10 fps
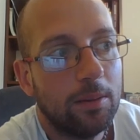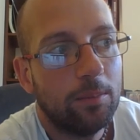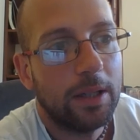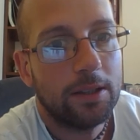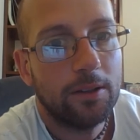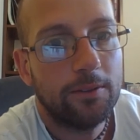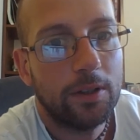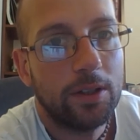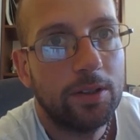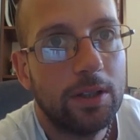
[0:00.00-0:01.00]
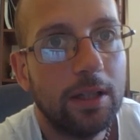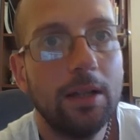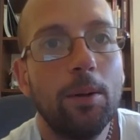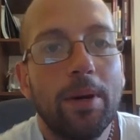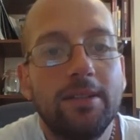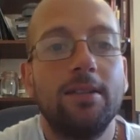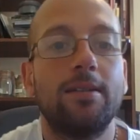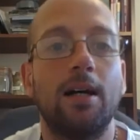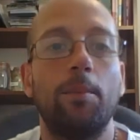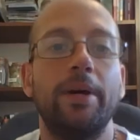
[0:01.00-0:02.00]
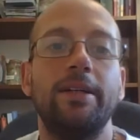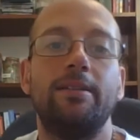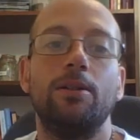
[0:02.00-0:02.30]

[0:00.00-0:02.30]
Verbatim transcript: made the first. He basically started a peace.